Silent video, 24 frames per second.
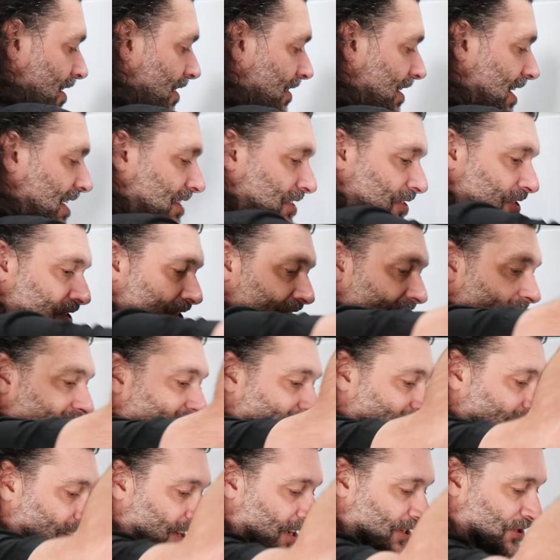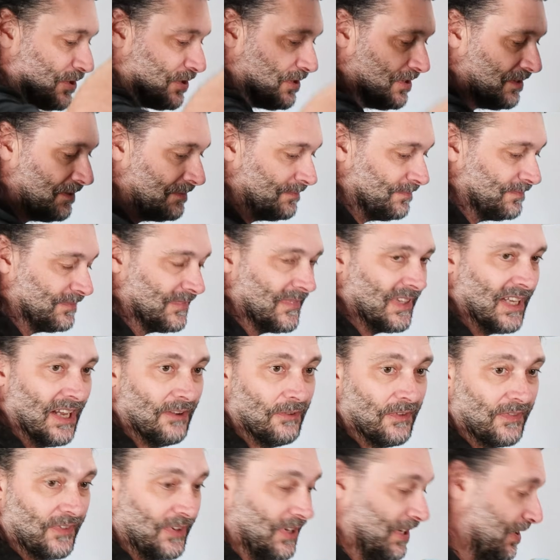extra sanitizer,
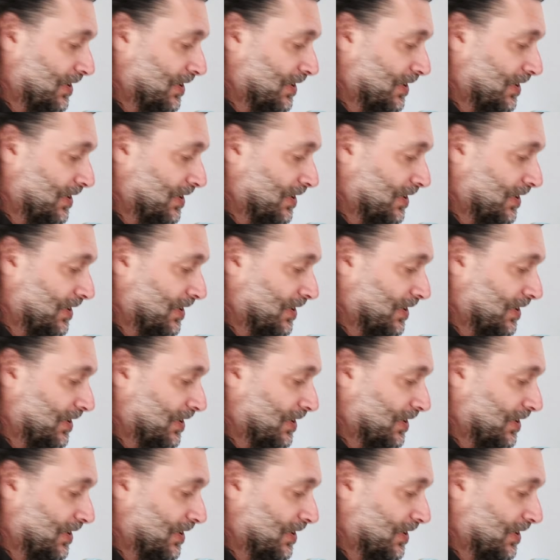and we've